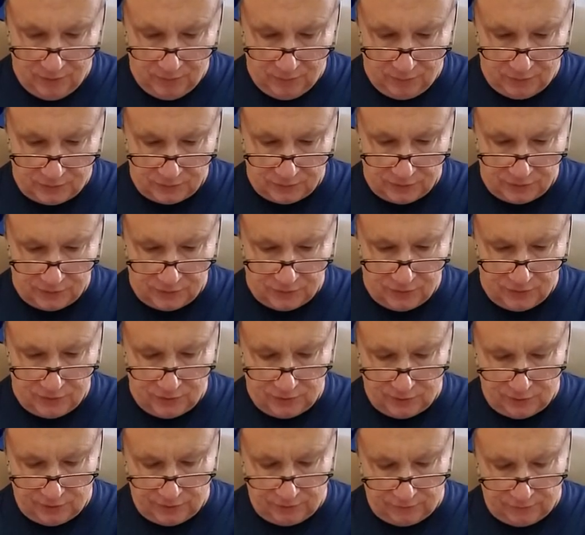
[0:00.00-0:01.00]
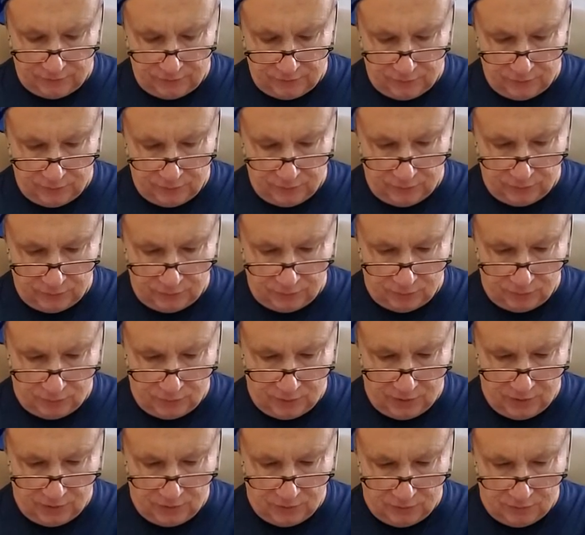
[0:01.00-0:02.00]
because I think like from their
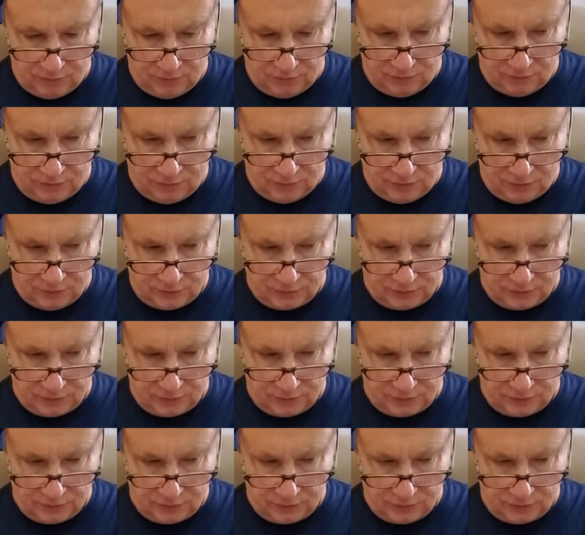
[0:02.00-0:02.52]
demeanor and everything,